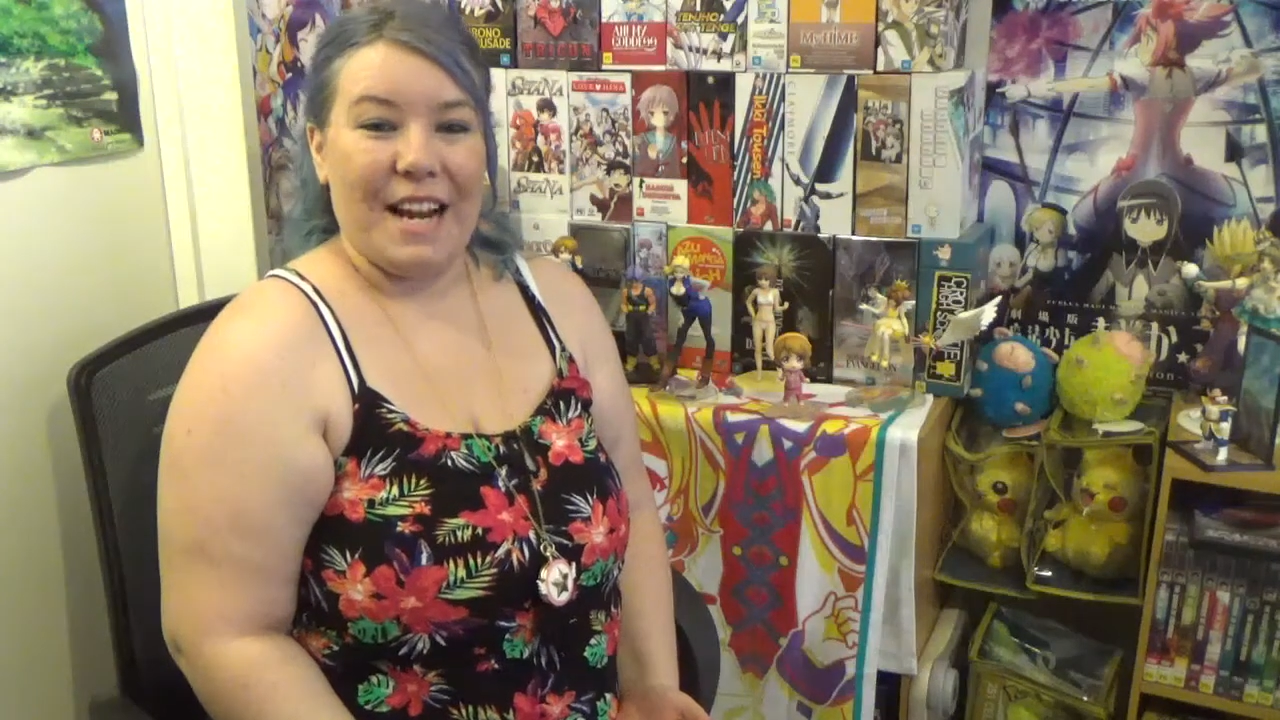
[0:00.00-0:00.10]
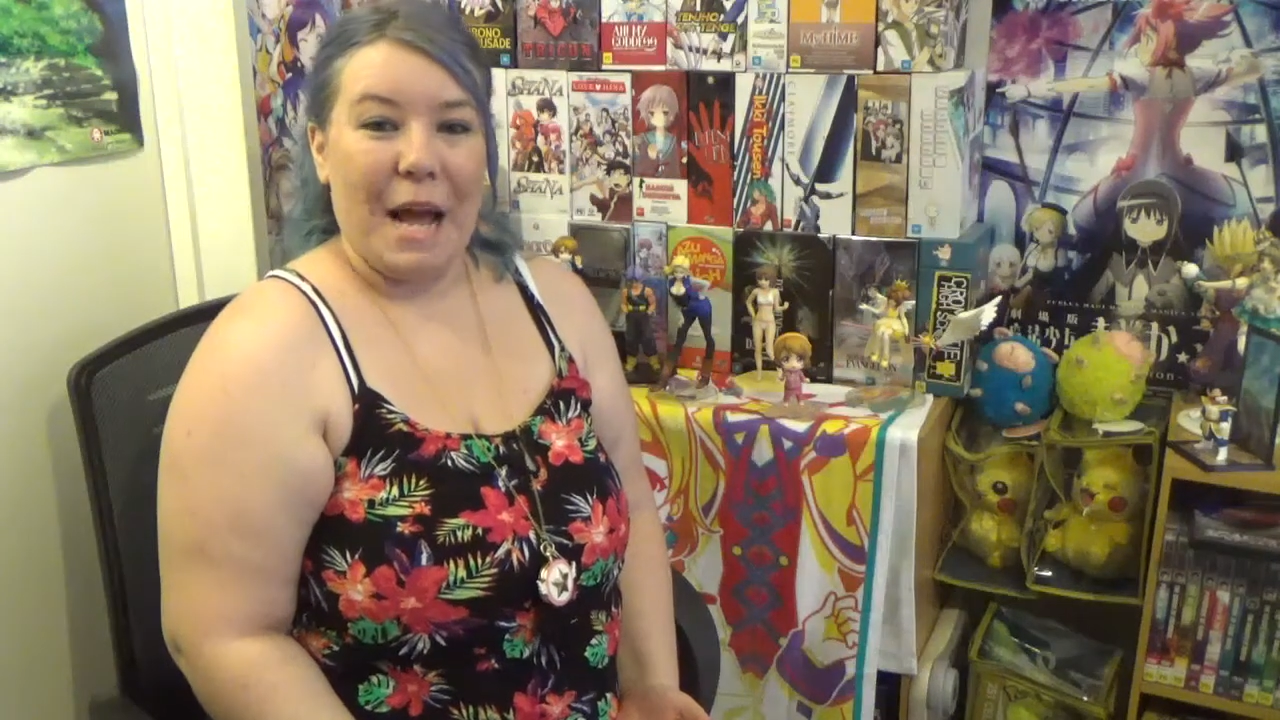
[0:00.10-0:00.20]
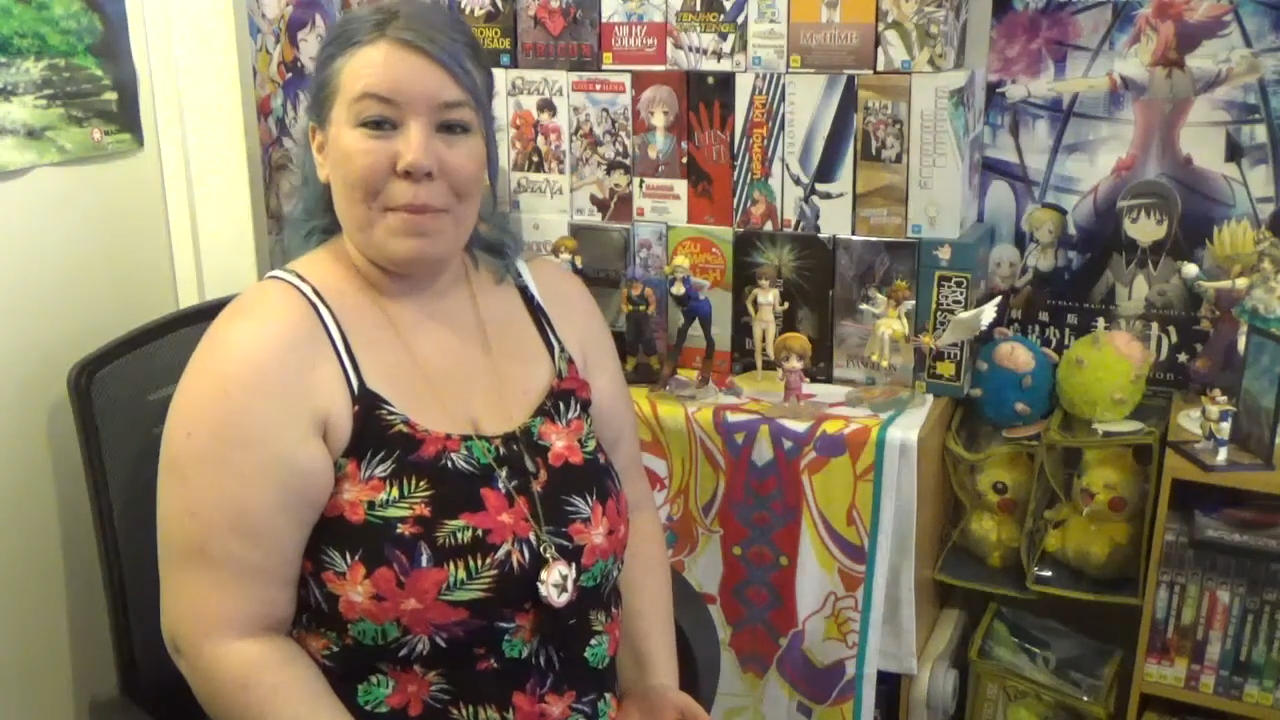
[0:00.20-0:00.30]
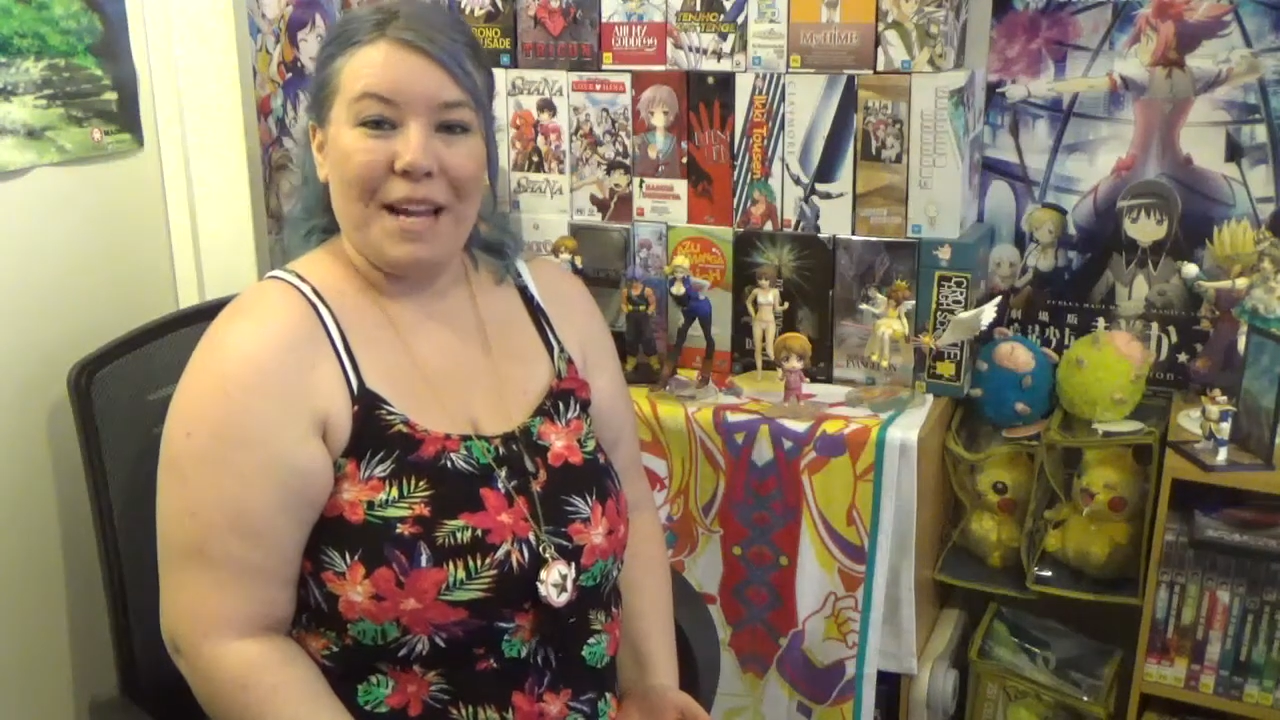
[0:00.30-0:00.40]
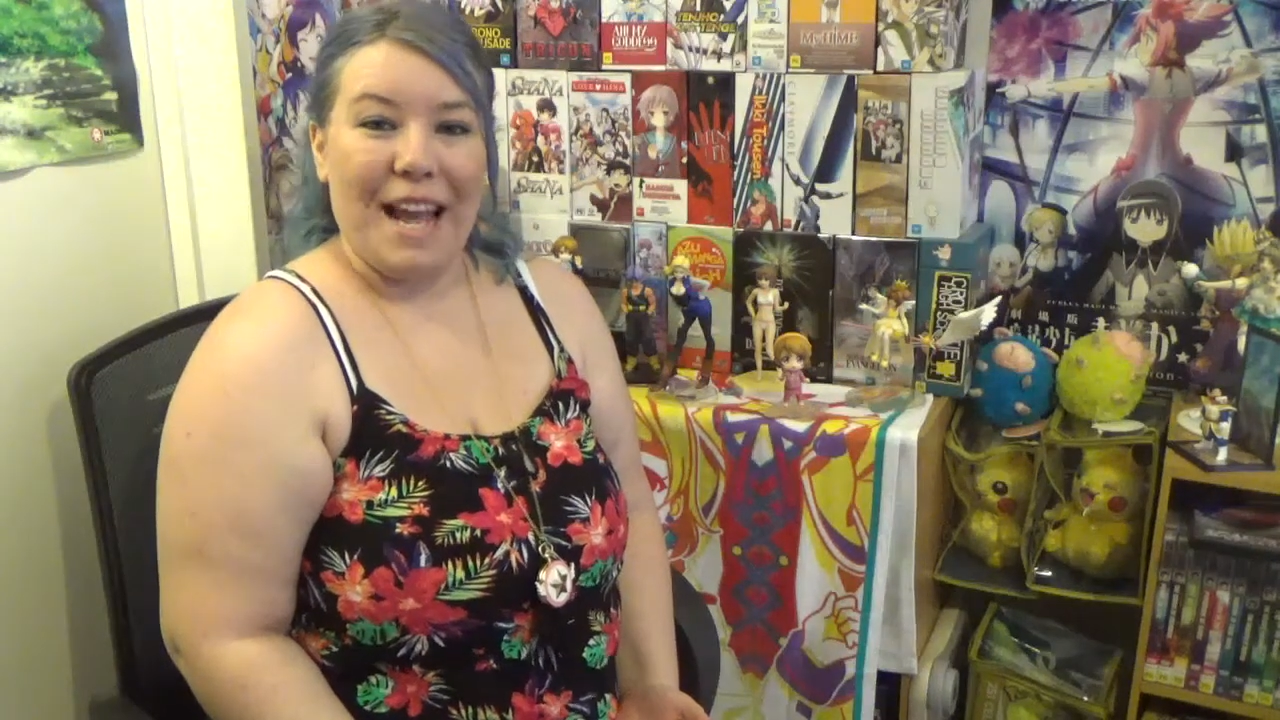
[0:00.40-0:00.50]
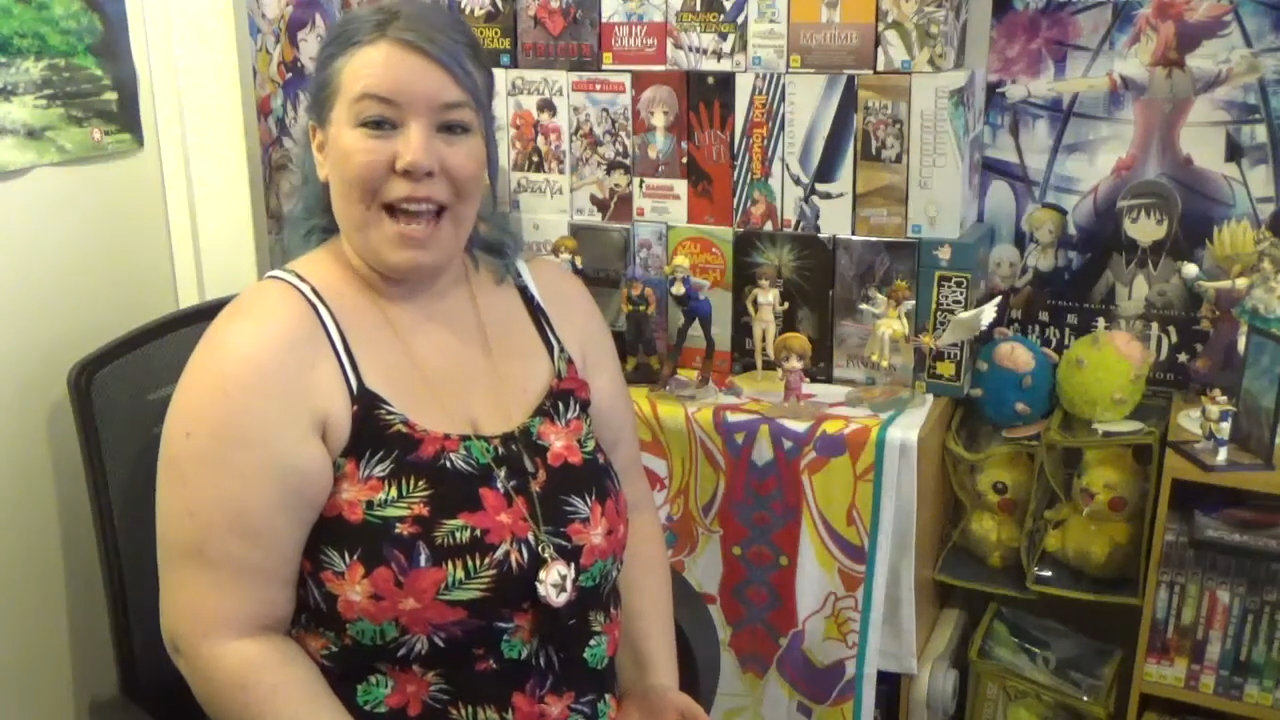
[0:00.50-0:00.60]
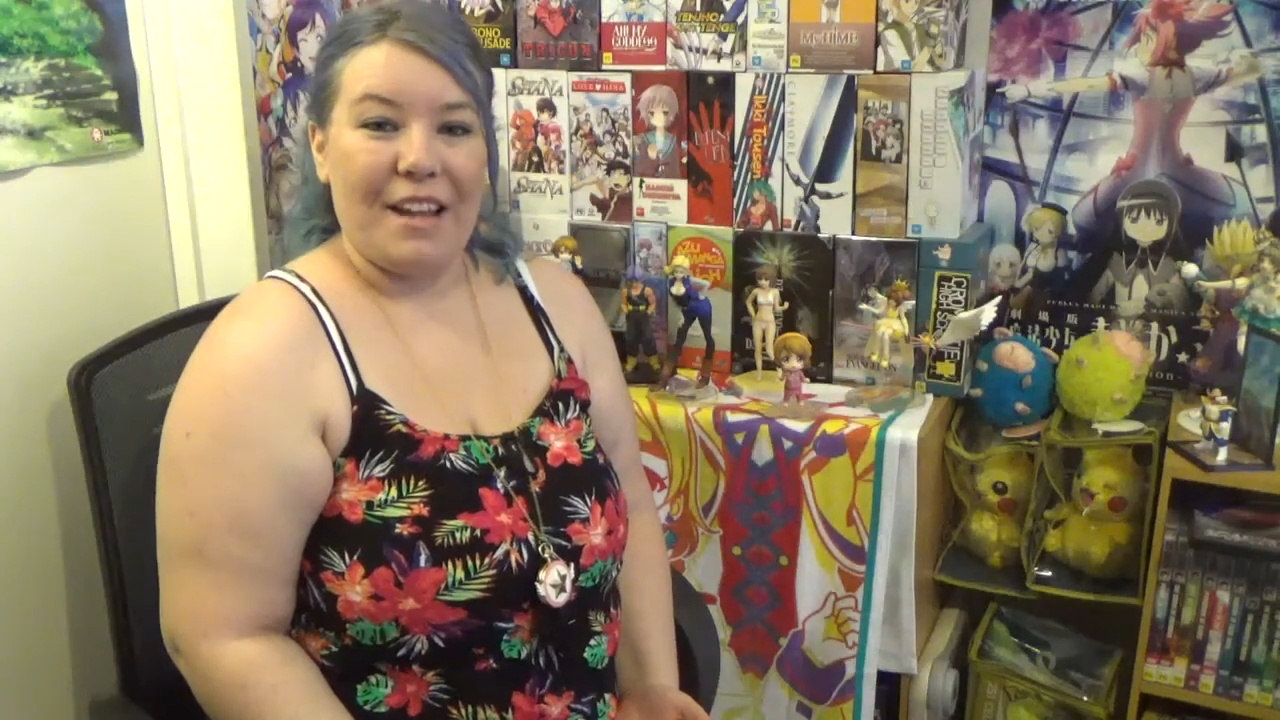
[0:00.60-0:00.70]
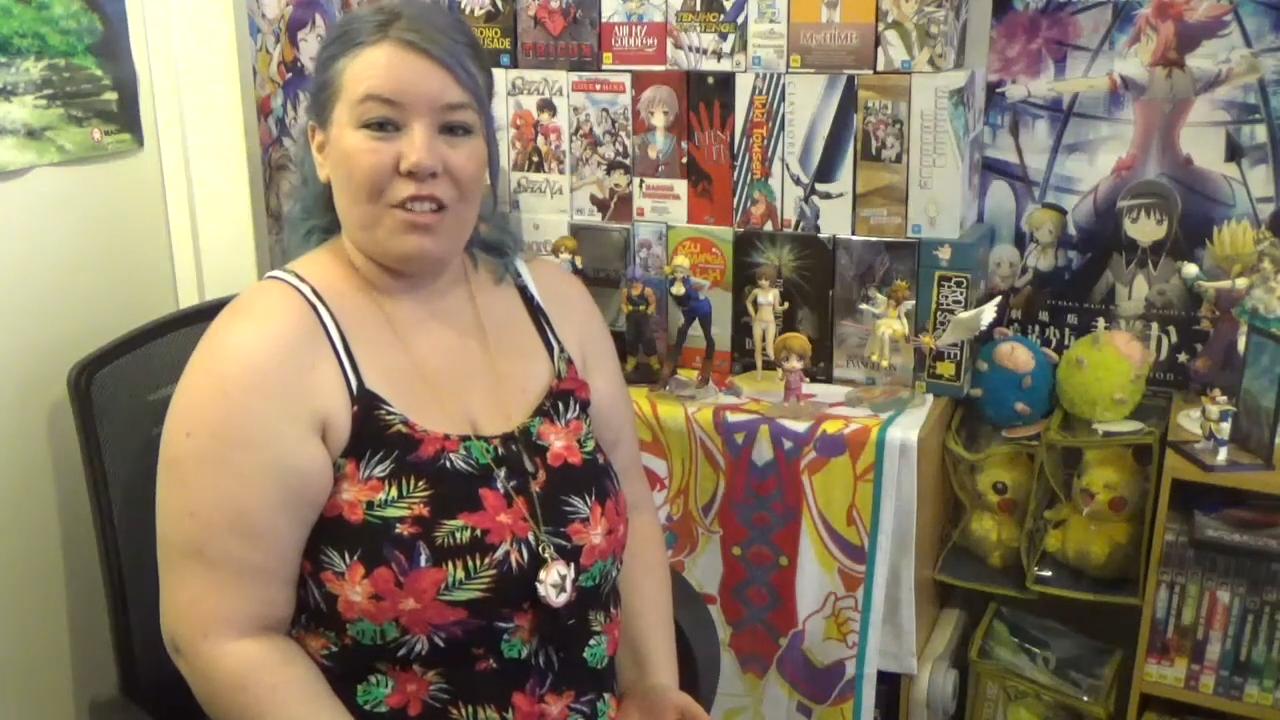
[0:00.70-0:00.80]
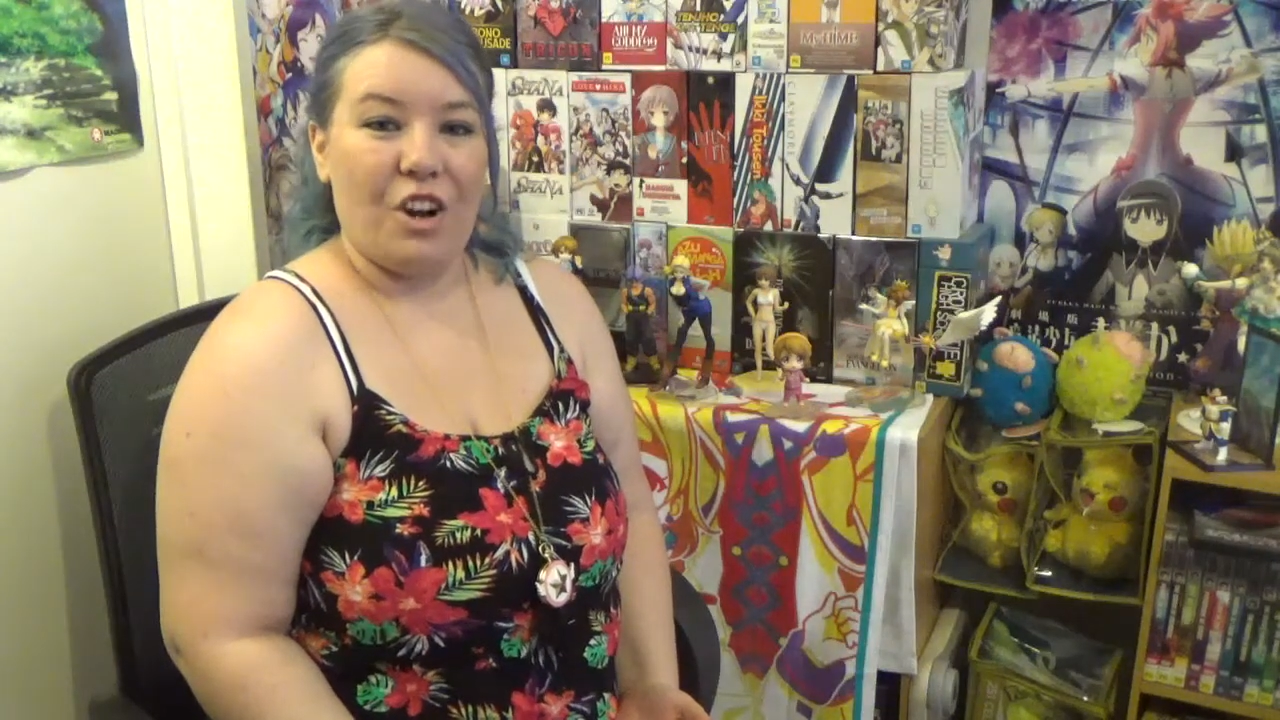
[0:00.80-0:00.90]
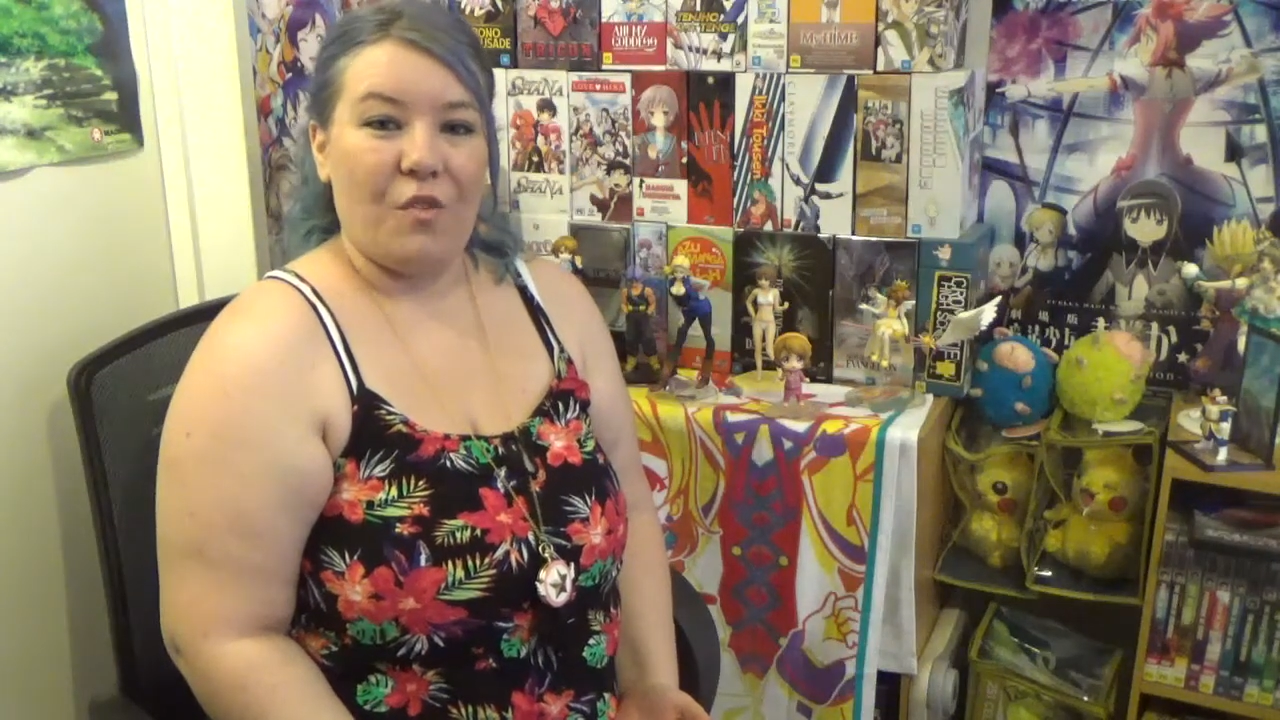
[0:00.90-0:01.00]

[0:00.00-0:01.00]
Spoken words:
are coming out